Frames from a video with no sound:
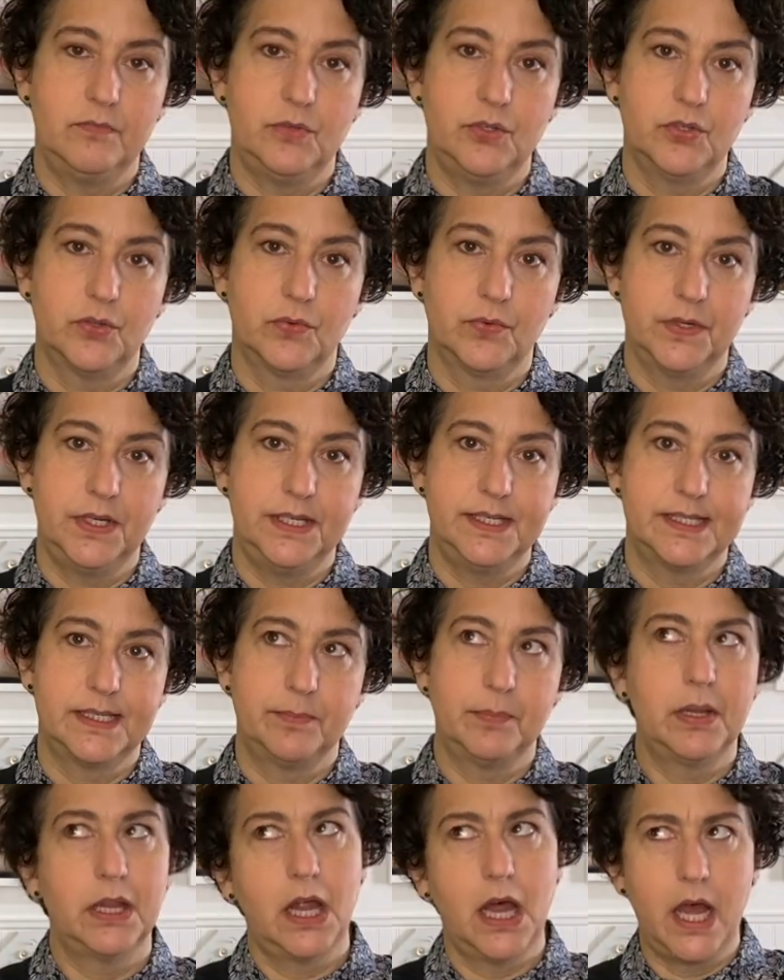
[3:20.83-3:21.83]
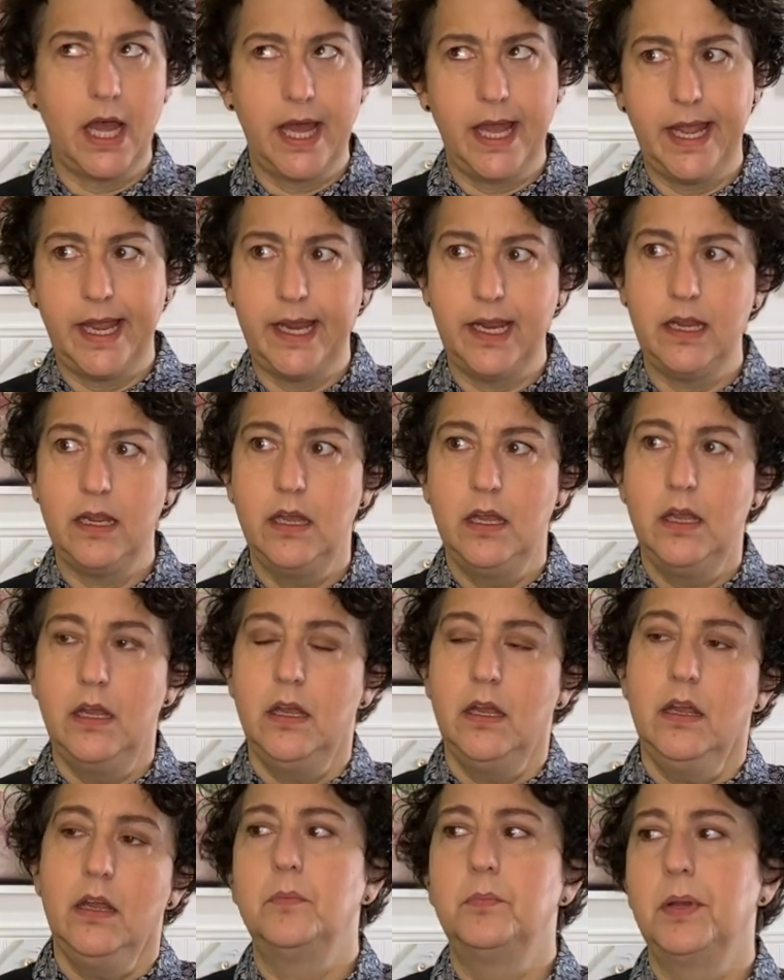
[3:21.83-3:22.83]
jewelry supply
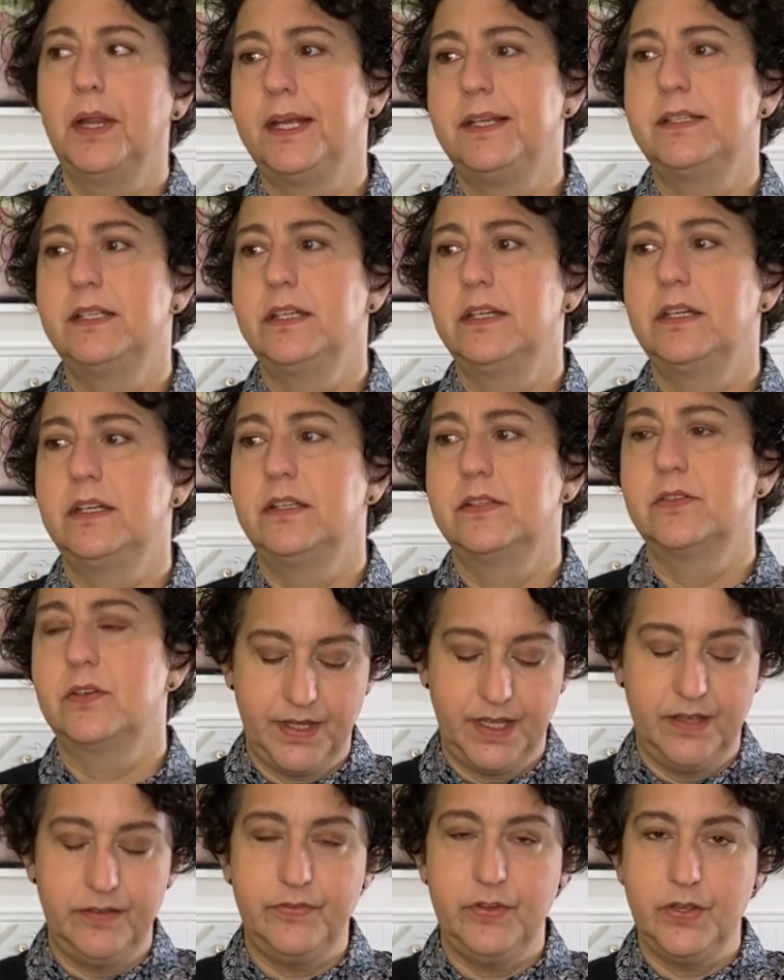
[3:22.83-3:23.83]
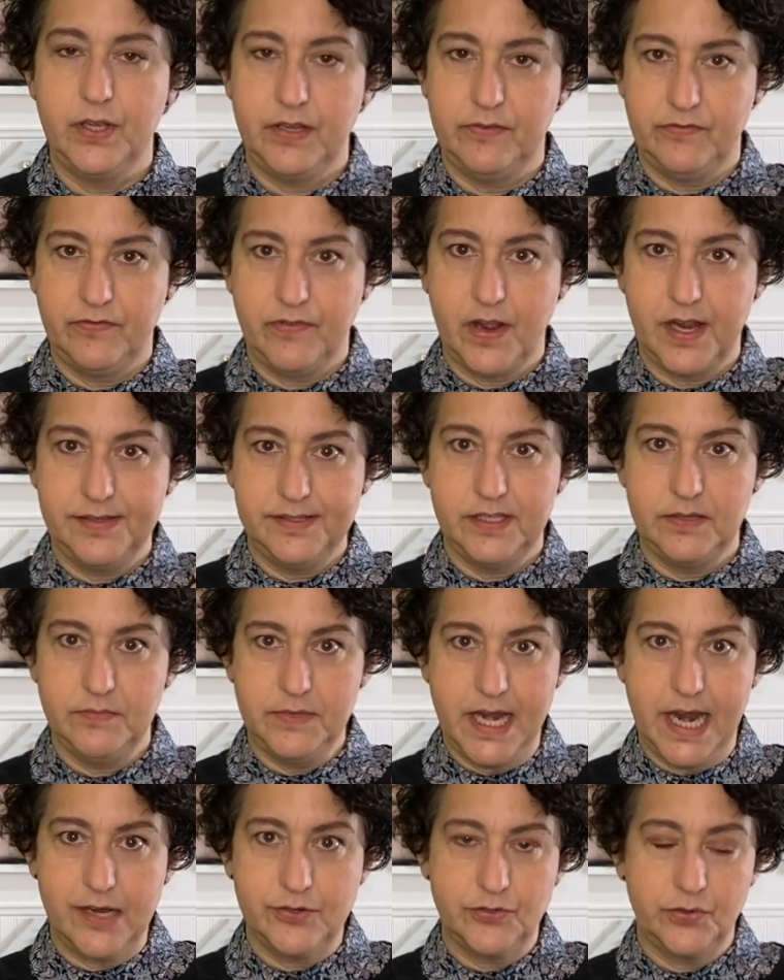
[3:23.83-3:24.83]
places, or if you can find some
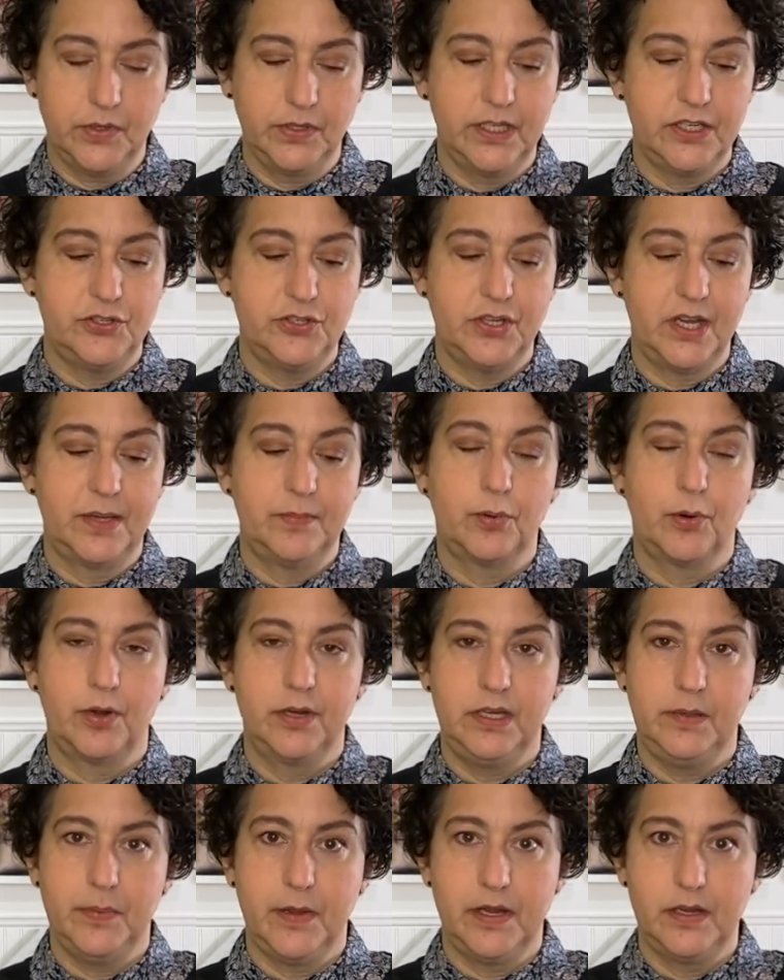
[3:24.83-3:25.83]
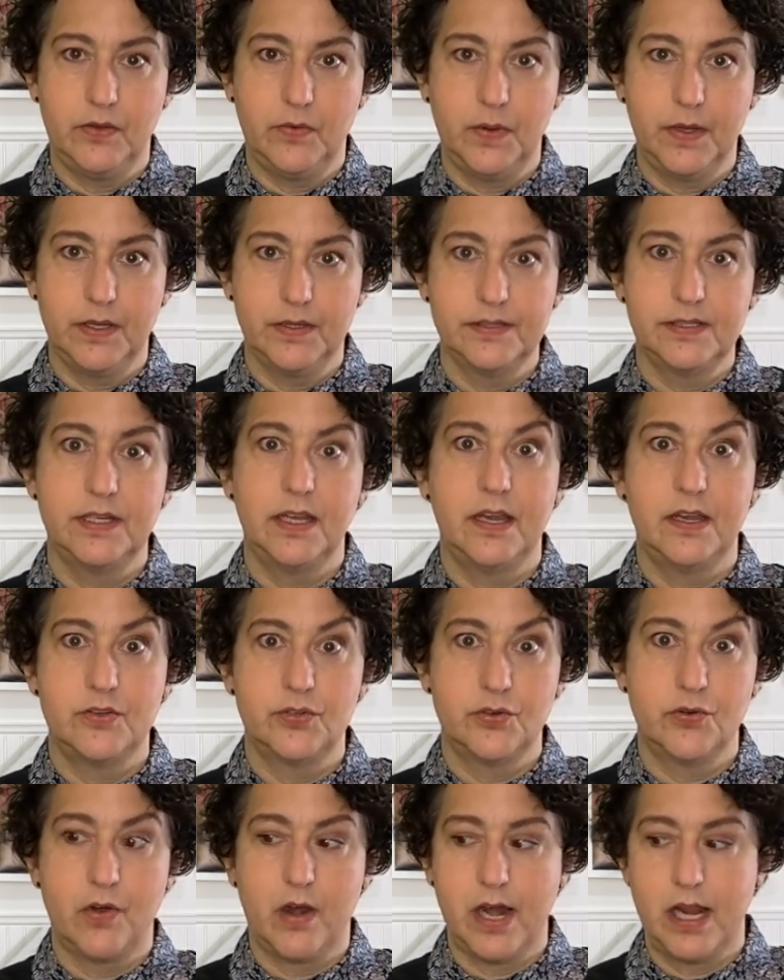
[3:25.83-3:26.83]
naturally shed porcupine quills,
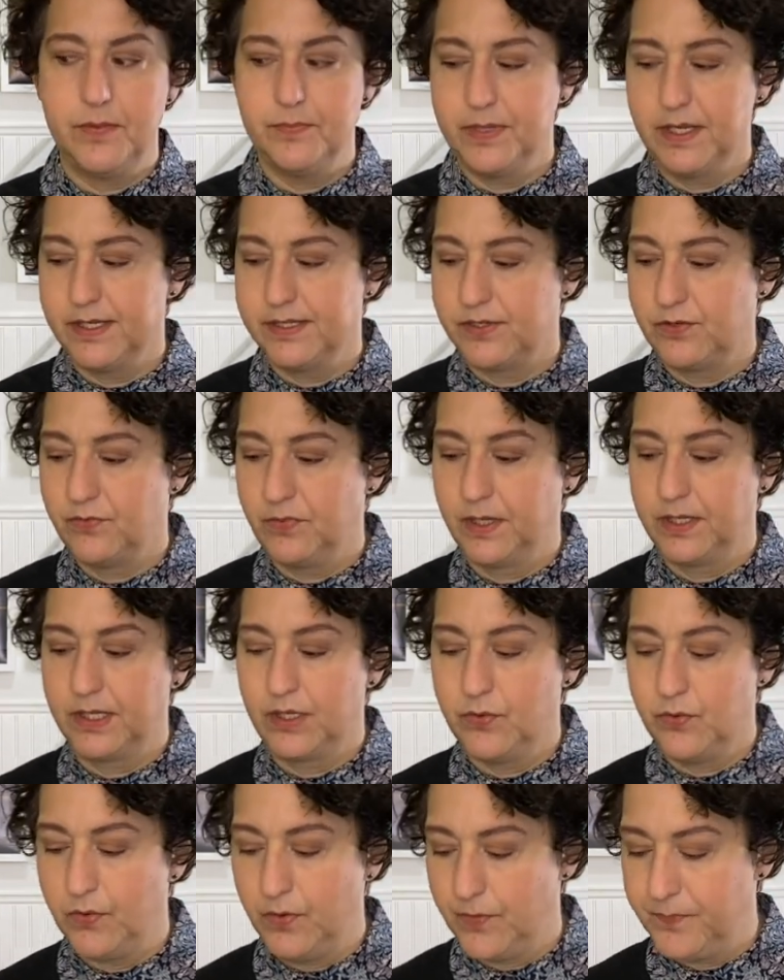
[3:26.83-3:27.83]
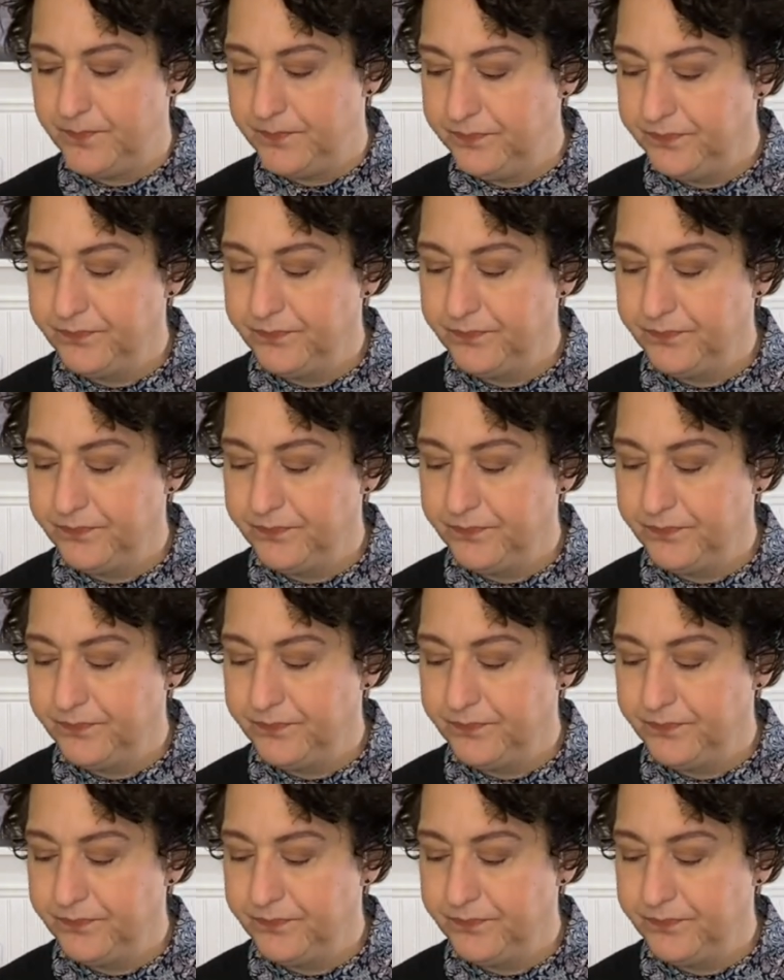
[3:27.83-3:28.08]
try them because they're really cool.